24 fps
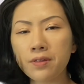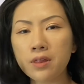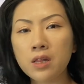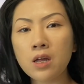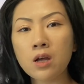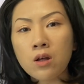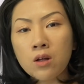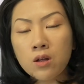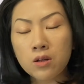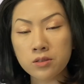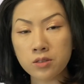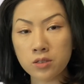
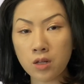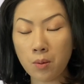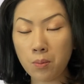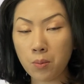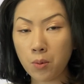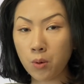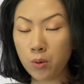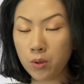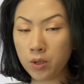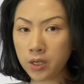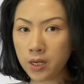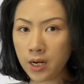the
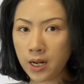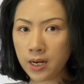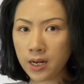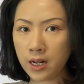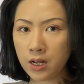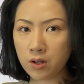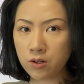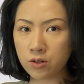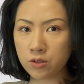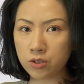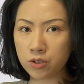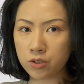subordinating
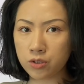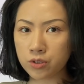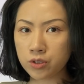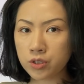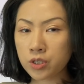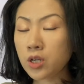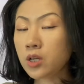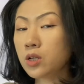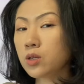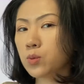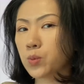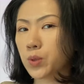
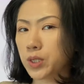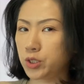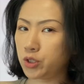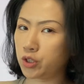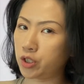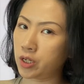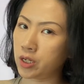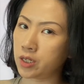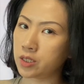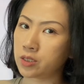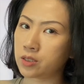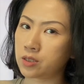conjunction, which
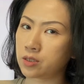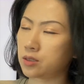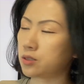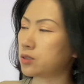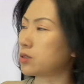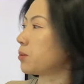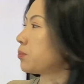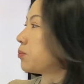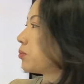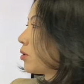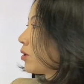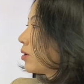is
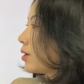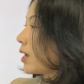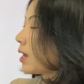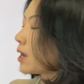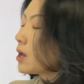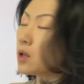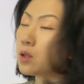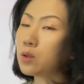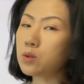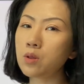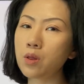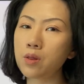the
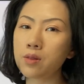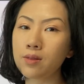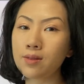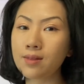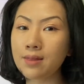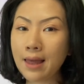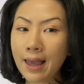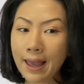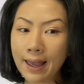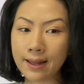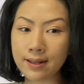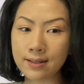pronoun
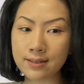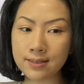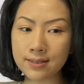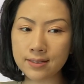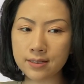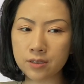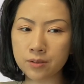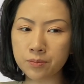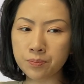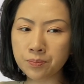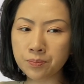that.